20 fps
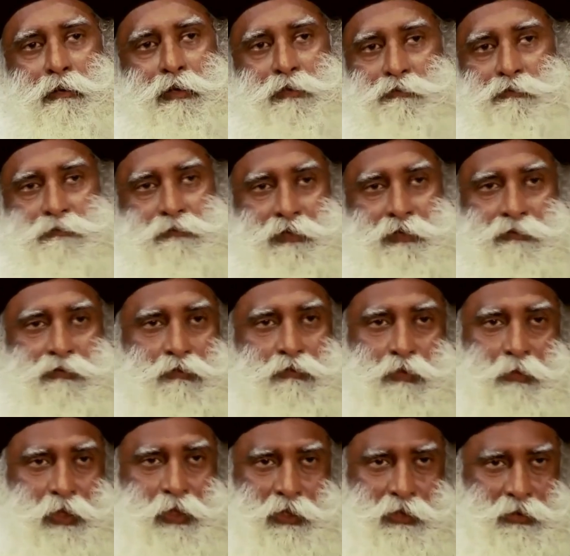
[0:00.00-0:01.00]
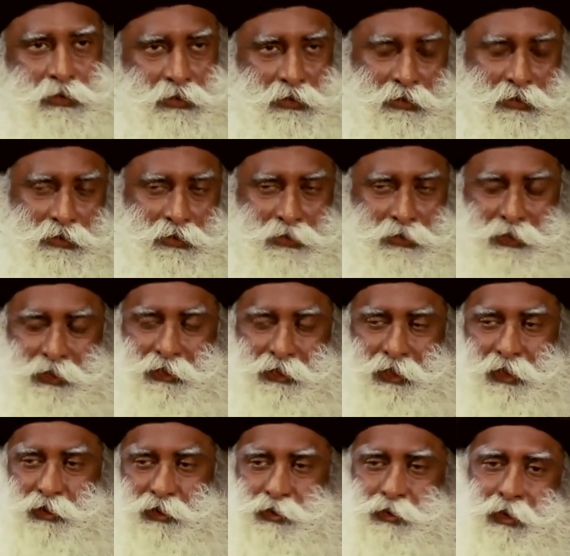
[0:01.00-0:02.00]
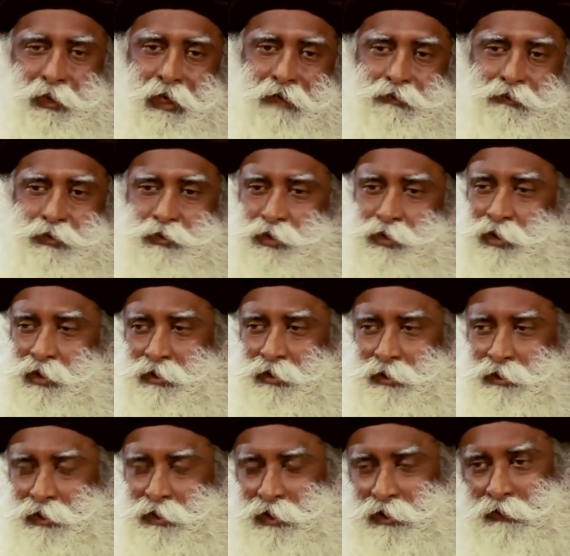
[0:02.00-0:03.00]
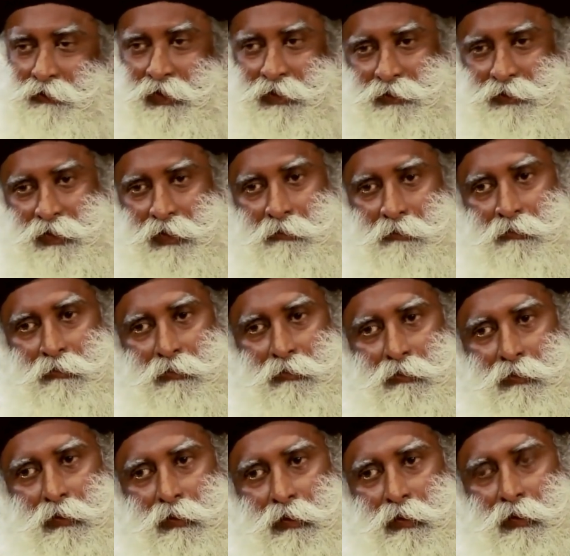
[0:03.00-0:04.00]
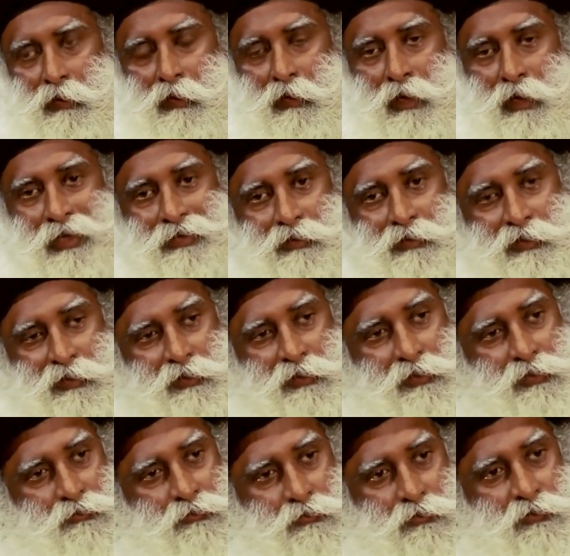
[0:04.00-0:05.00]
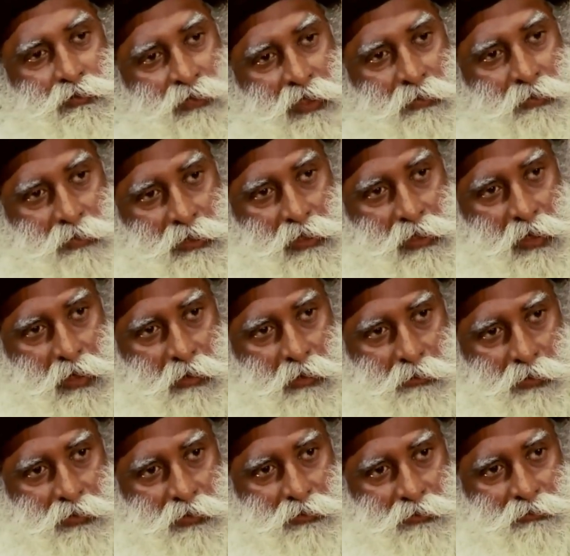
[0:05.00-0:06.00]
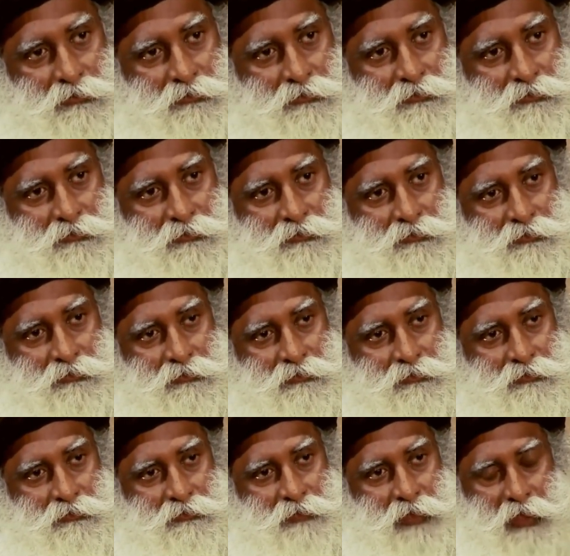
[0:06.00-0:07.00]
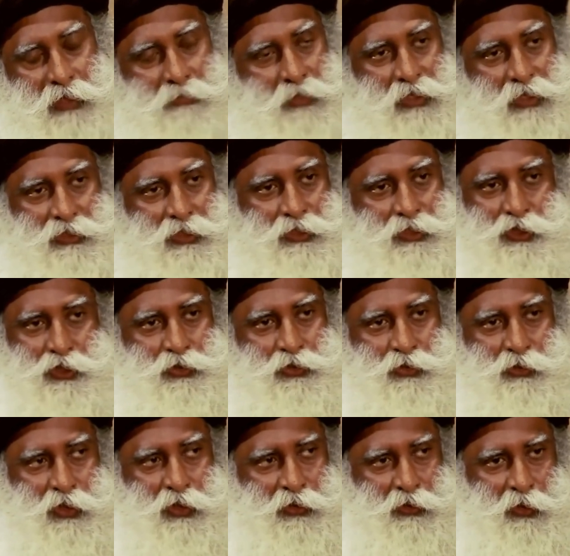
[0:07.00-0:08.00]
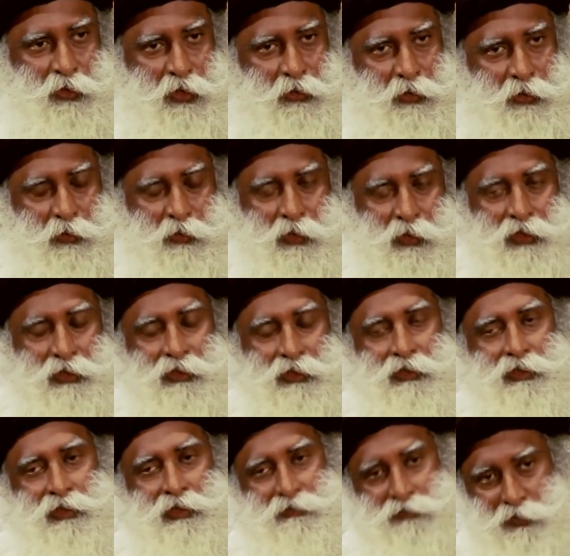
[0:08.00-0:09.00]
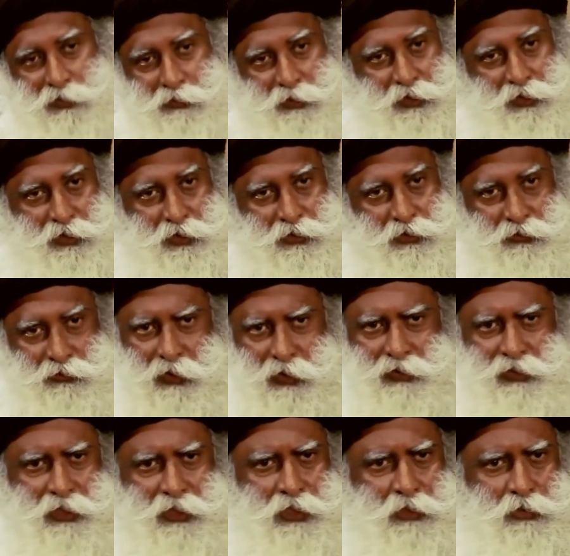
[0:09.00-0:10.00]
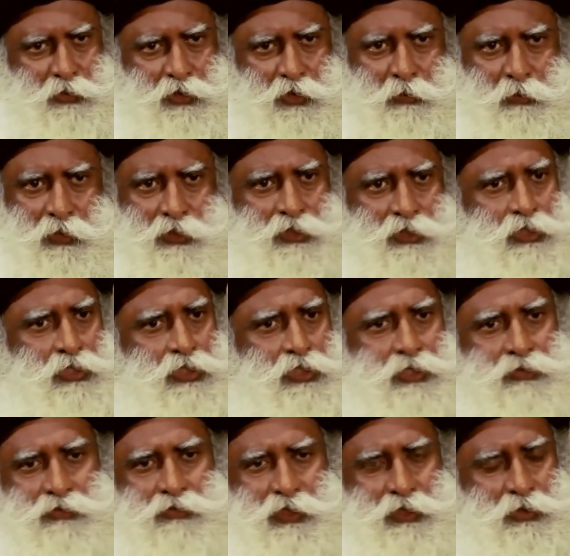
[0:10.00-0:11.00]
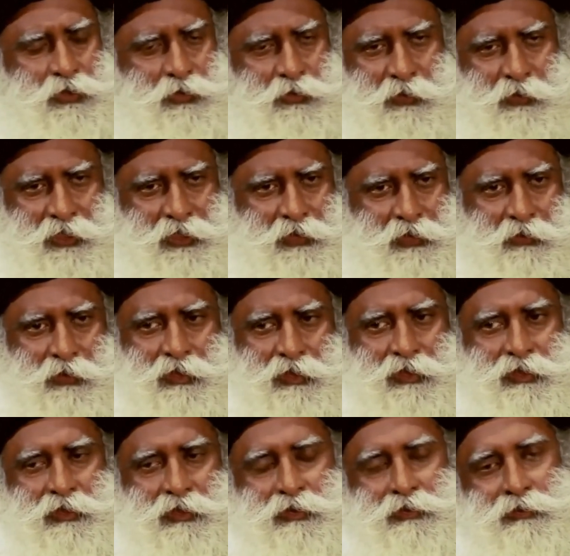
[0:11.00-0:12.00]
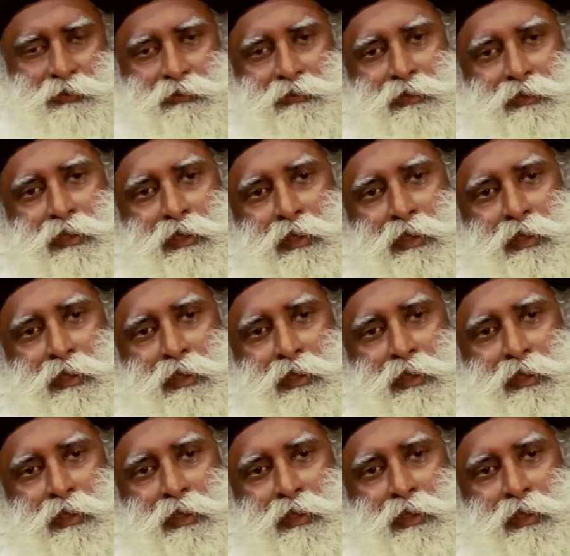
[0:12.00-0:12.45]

if a woman intends to have two children and raise them, I think it's a full-time job. I'm not saying she should not go out and work. If she wishes to, as an individual person, she's free to do what she wants to do.